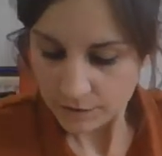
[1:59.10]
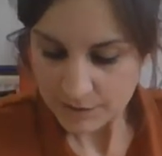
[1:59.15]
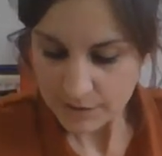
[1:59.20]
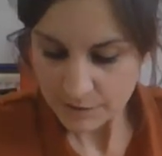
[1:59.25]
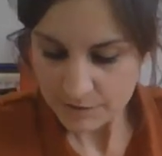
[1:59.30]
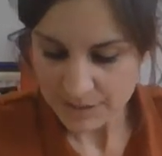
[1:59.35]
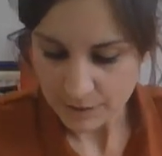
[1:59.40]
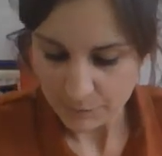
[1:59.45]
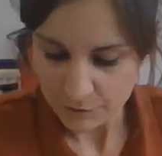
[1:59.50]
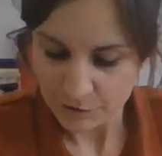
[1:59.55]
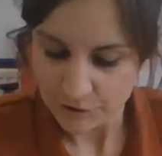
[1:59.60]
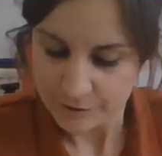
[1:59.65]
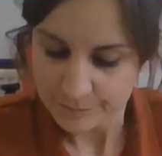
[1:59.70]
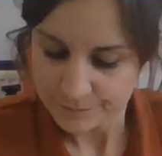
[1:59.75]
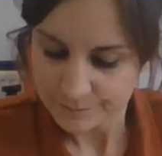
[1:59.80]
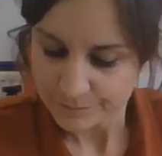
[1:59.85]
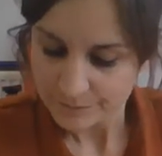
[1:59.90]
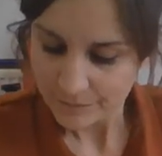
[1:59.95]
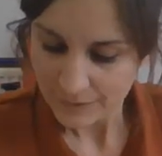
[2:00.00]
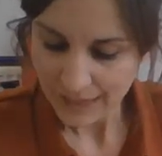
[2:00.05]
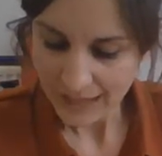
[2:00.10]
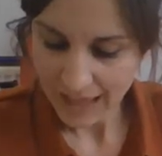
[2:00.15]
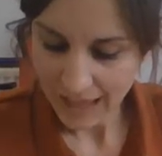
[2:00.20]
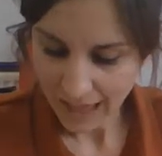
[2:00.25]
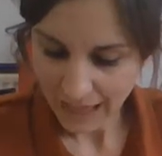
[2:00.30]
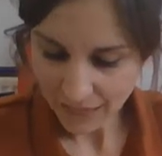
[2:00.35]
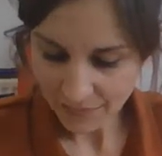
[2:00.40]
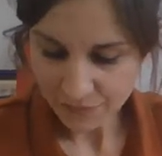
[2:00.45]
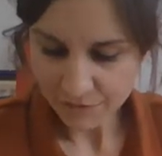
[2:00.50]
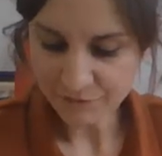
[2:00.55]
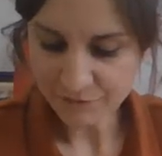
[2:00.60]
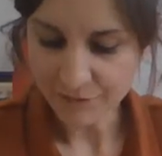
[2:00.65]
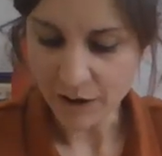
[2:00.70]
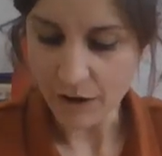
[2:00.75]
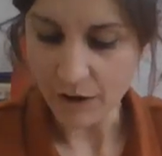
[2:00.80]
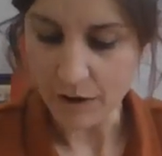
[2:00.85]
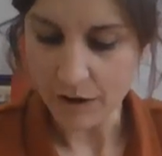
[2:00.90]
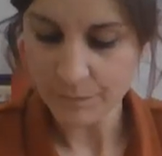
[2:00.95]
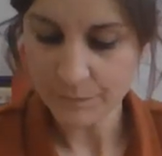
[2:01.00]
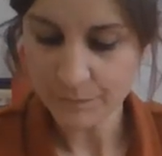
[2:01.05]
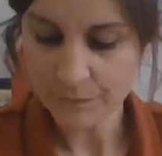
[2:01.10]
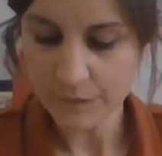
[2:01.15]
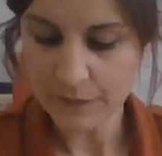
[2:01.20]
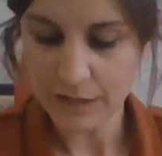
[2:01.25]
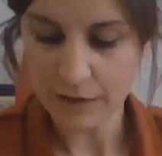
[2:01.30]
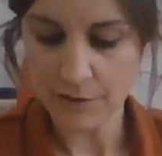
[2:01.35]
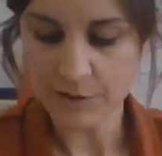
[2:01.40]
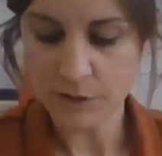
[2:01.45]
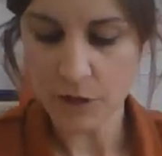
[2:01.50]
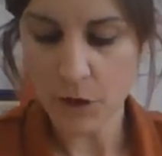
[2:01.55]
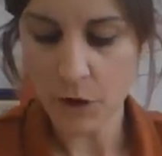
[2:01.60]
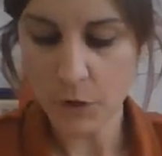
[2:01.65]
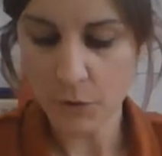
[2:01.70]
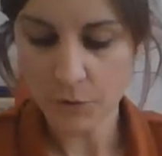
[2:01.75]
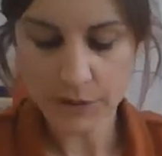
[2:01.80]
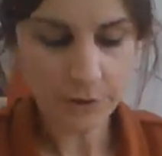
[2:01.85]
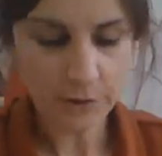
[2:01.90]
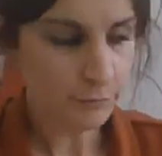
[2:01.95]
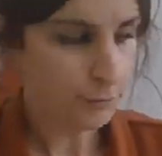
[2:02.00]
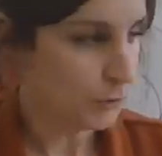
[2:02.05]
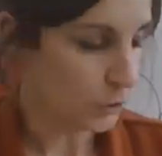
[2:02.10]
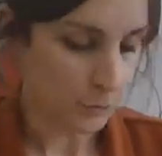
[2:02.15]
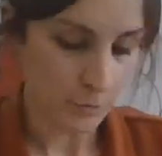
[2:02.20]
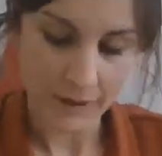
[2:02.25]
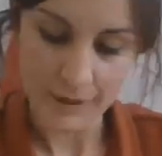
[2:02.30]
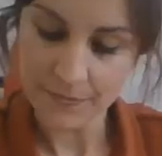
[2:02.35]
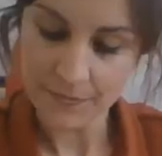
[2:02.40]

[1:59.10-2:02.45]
Dear reception, at the farm there is only room